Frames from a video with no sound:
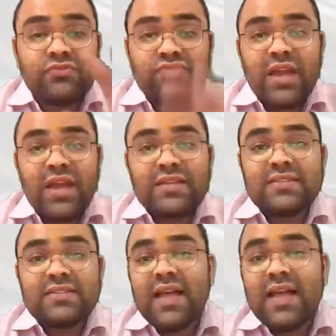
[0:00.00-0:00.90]
the track
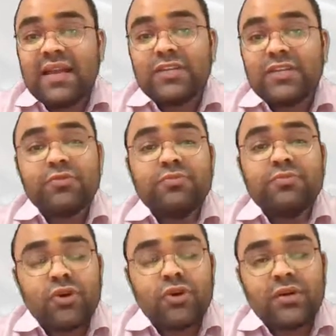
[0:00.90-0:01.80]
is likely to be
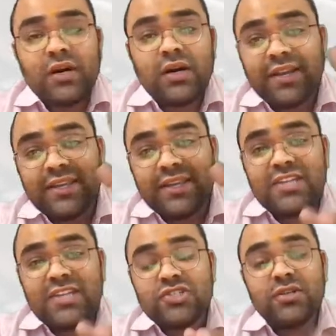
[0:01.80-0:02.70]
more, a
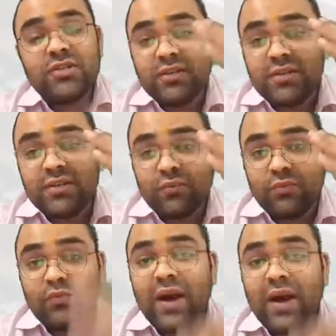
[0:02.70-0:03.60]
gauge
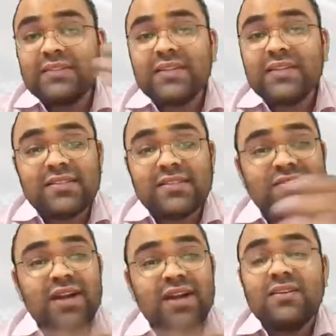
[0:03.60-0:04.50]
wider than the
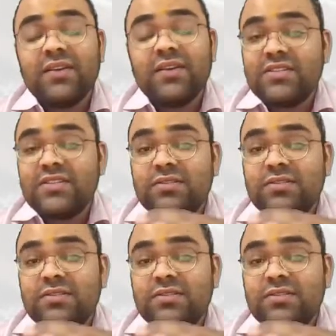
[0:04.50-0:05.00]
standard gauge